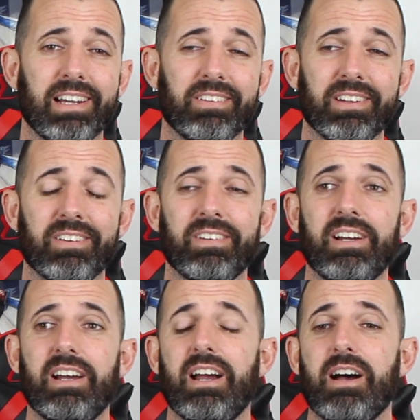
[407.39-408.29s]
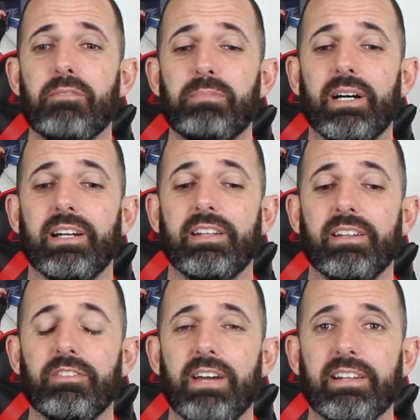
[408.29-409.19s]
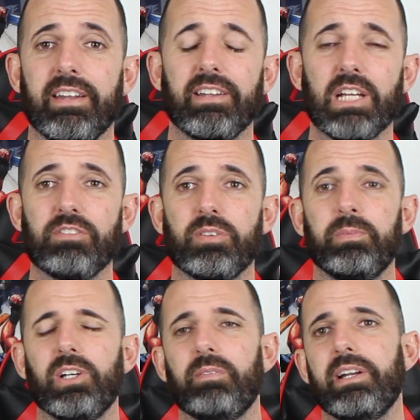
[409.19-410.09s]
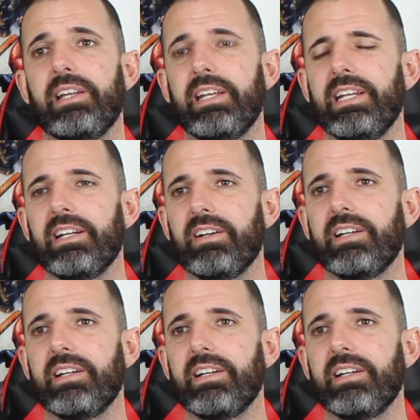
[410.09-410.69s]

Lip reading: I don't know. But the fact that it's coming from Germany to here,